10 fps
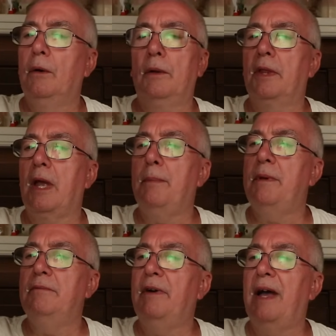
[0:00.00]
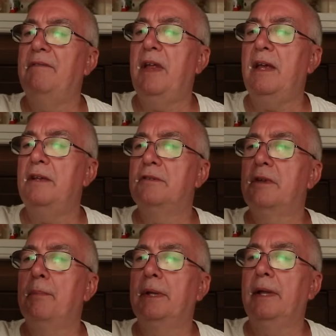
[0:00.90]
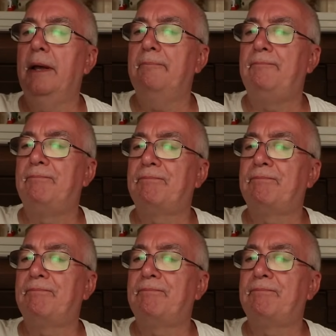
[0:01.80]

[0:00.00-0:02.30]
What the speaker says: Or the coming 5 days, something like that.